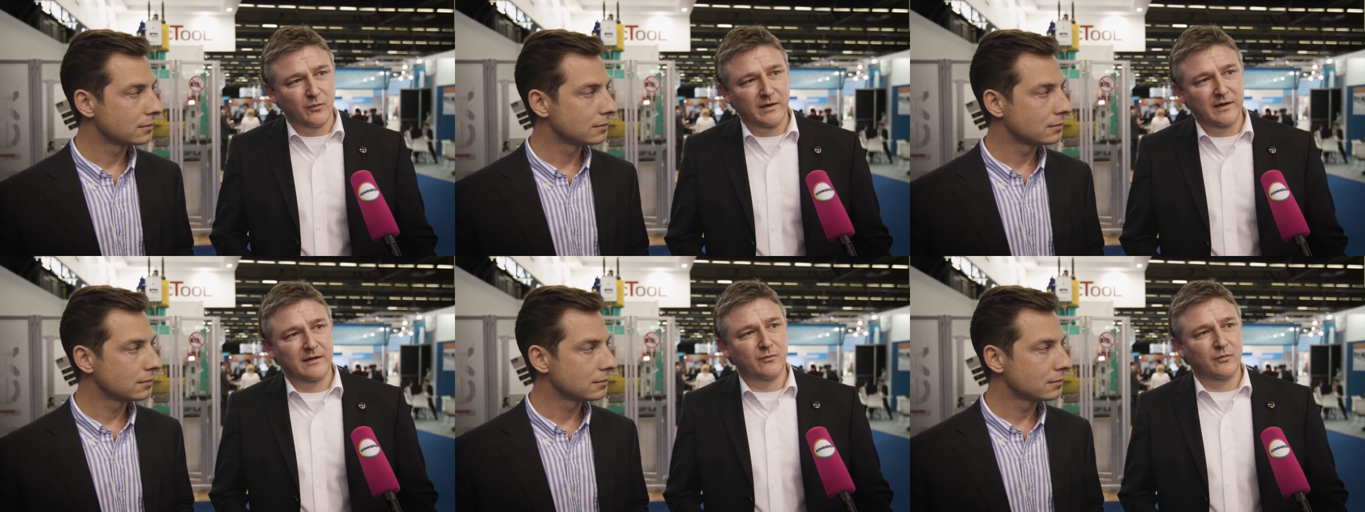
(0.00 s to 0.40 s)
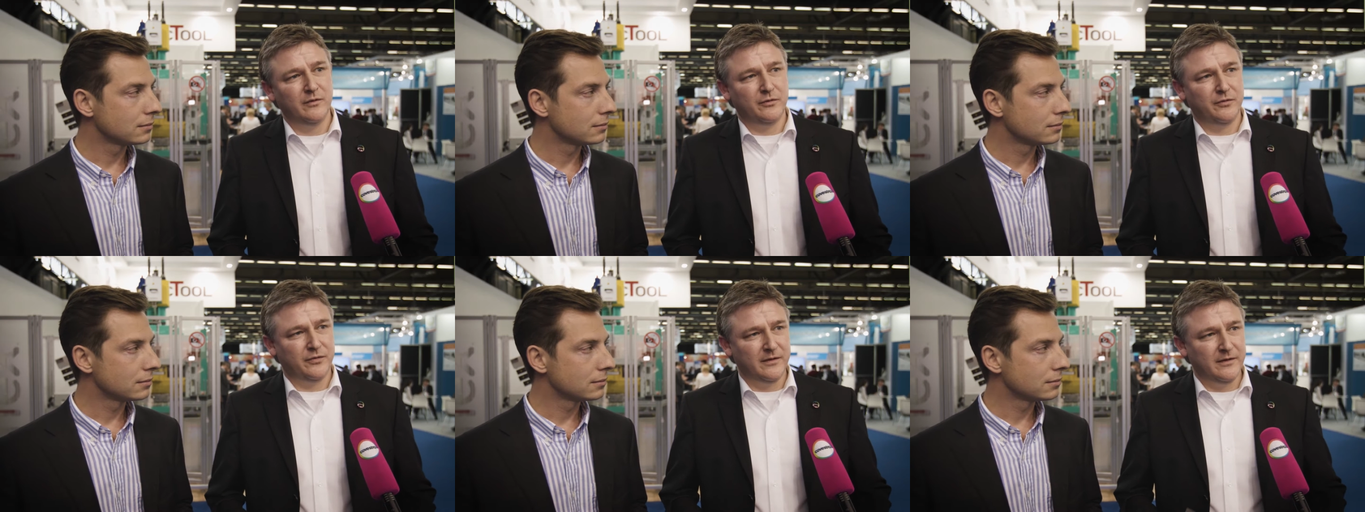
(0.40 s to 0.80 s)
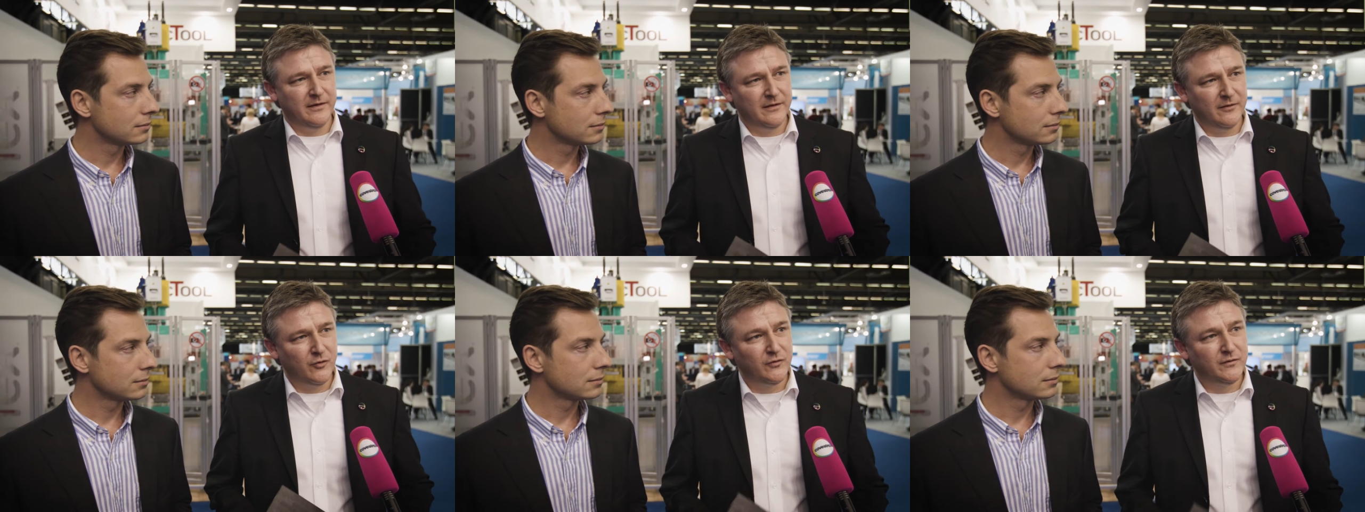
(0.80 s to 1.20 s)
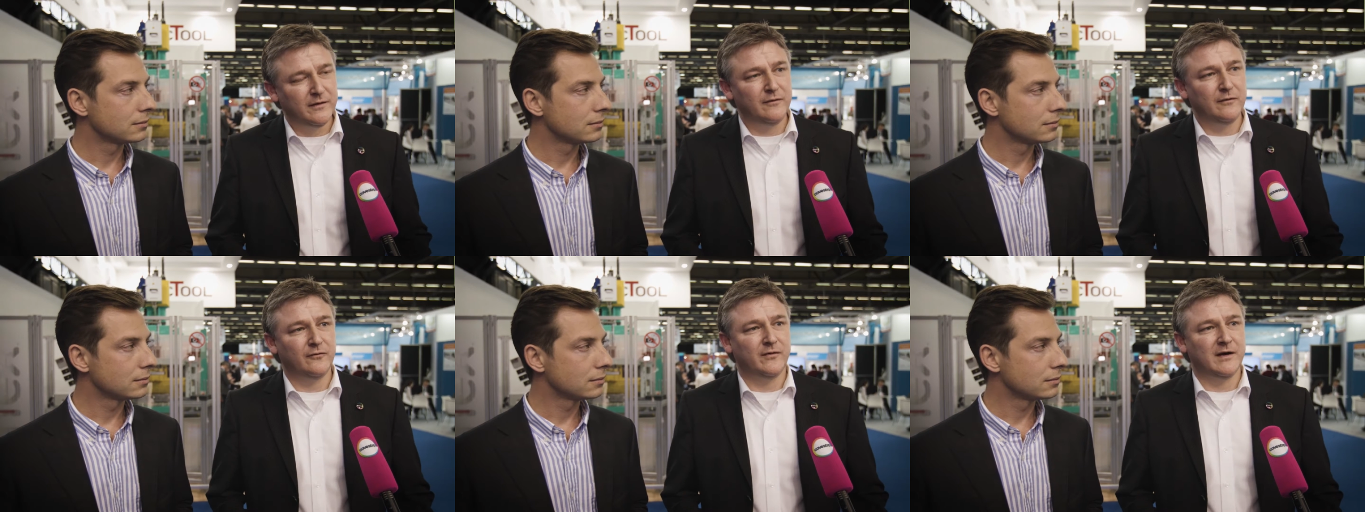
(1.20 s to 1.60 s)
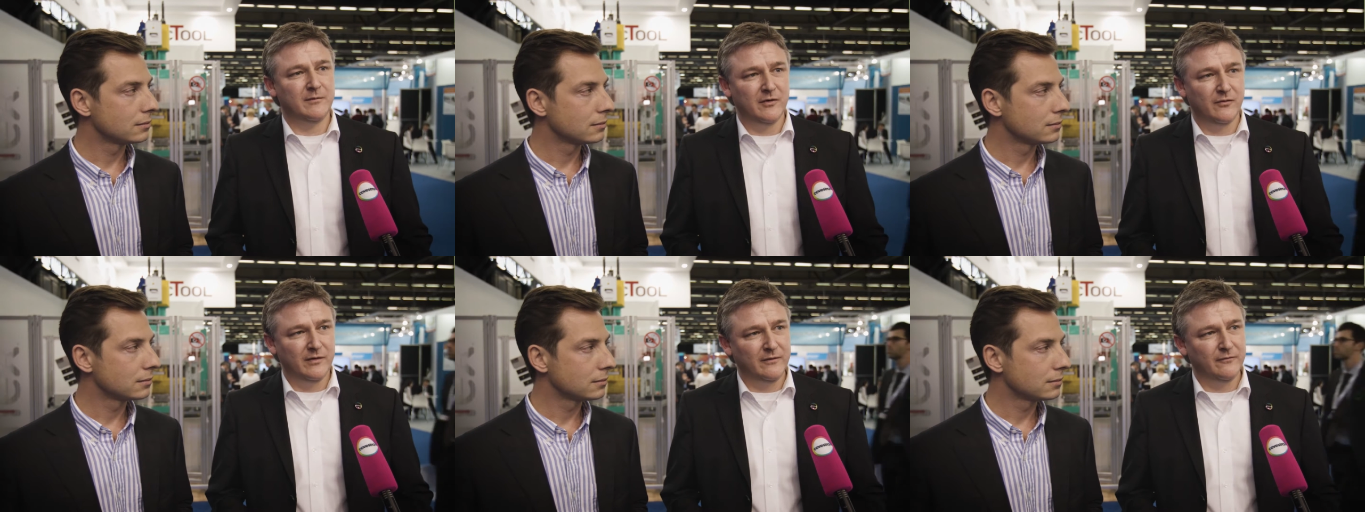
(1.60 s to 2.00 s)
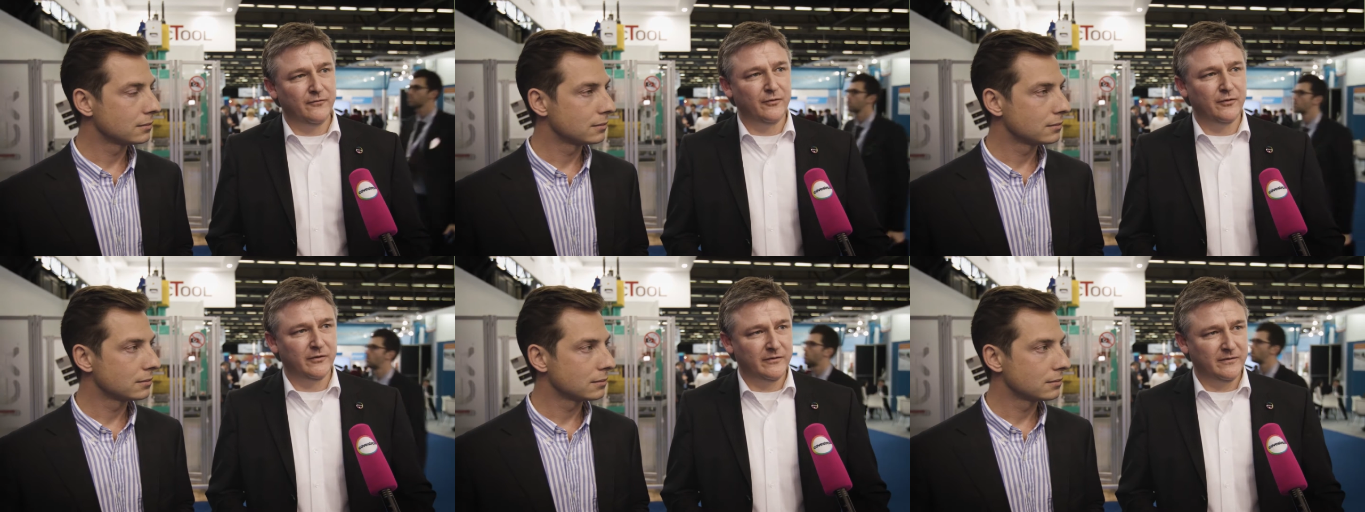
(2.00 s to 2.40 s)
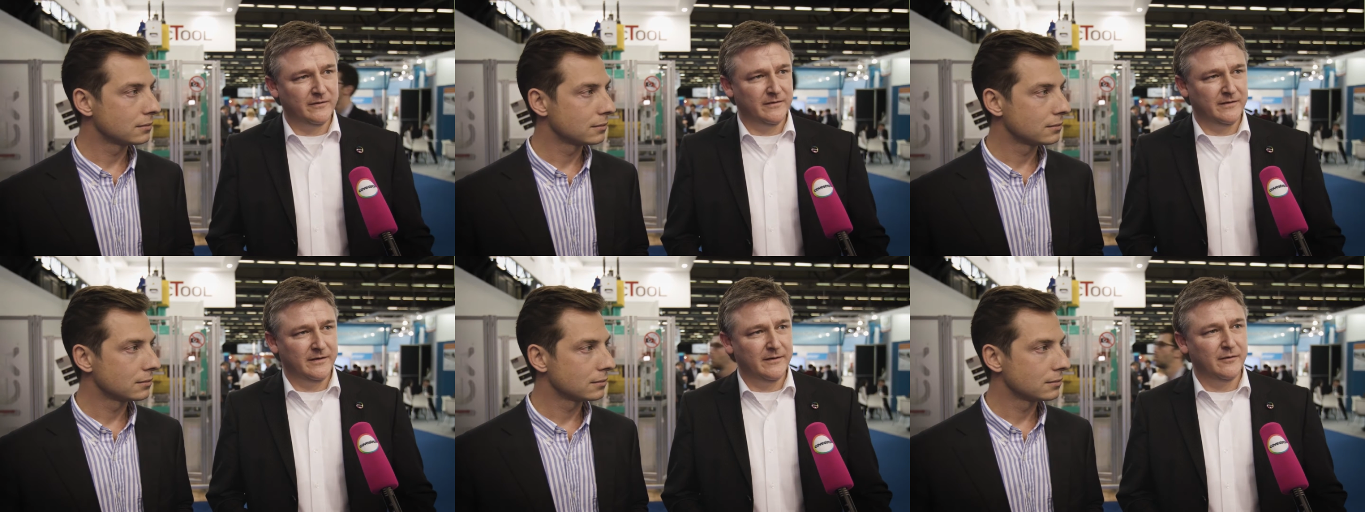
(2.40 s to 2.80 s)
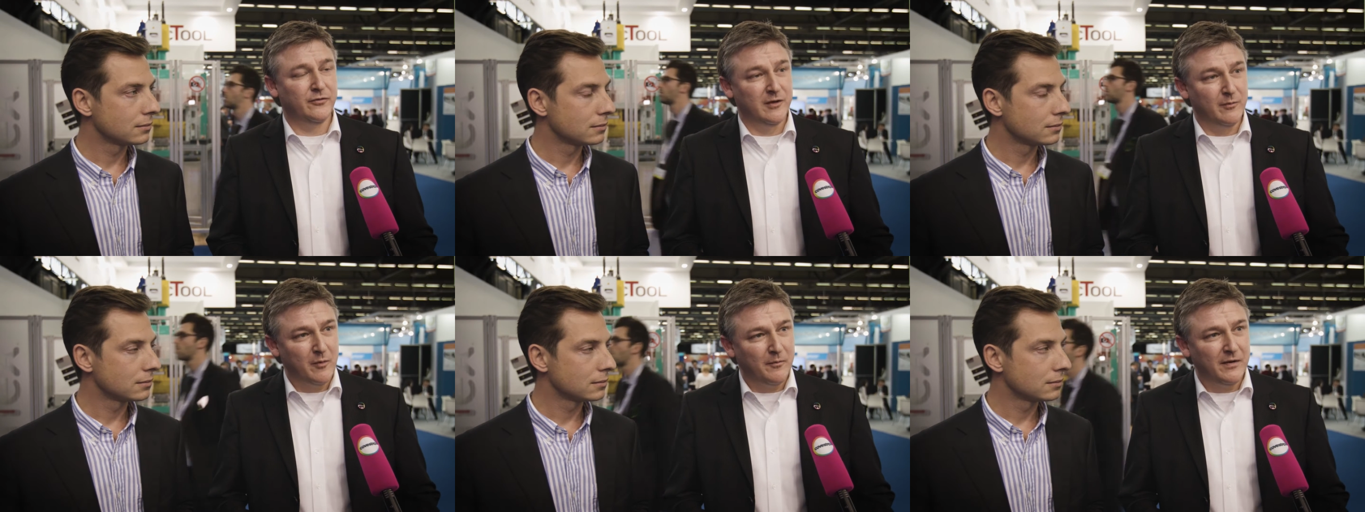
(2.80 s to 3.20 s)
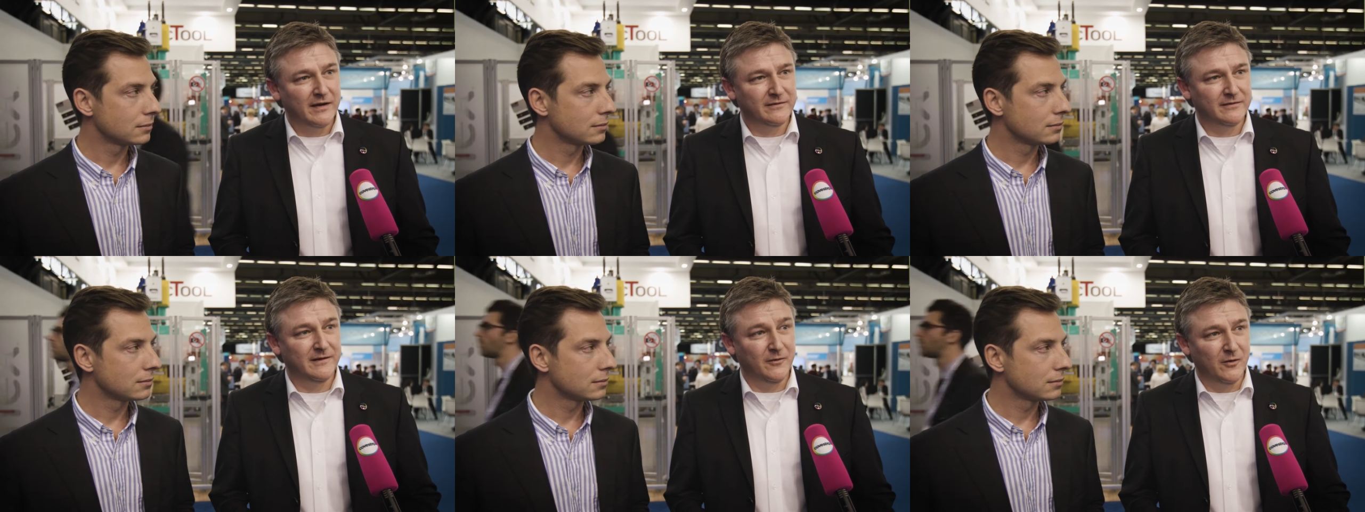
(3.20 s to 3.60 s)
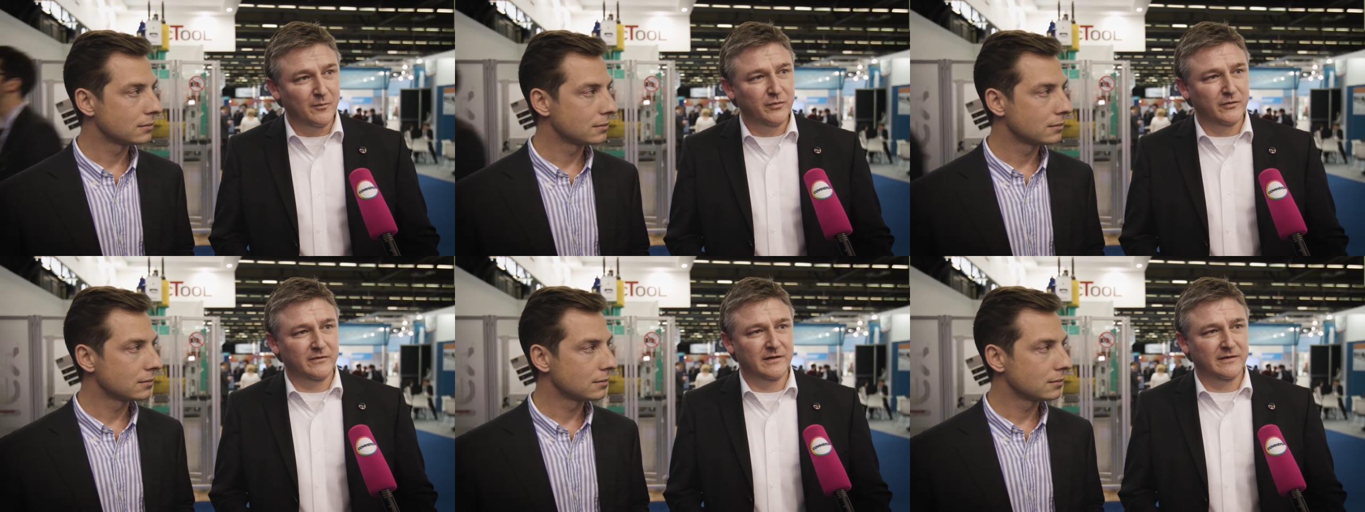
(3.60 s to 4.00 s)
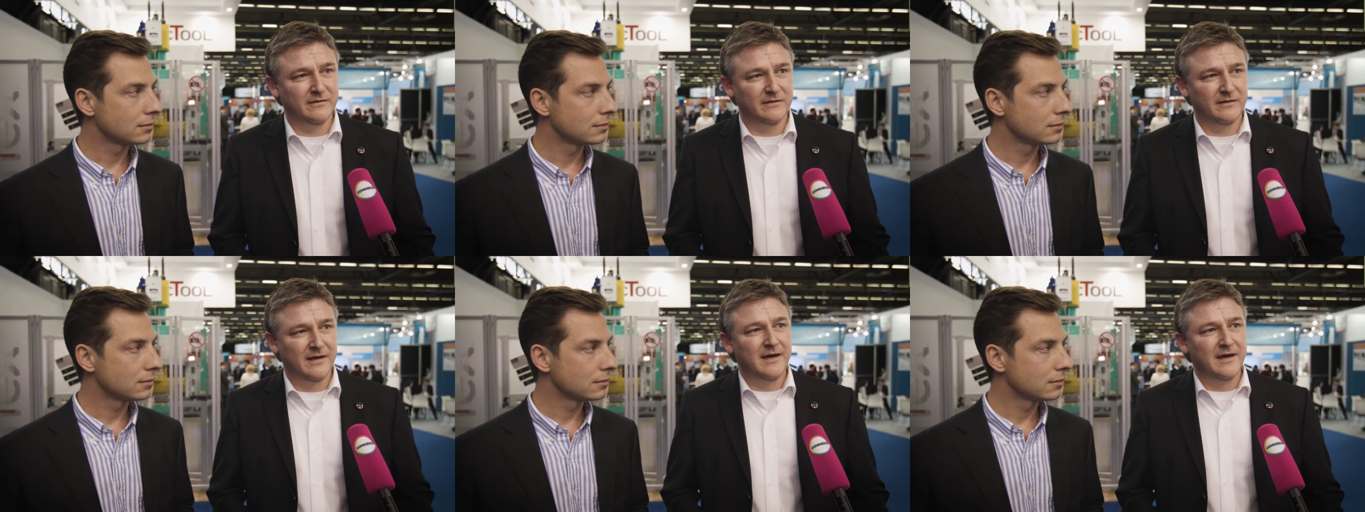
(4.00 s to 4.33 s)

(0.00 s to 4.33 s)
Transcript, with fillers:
Speaker 1: we, with uh, continuous fiber reinforced uh, thermoplastic composites,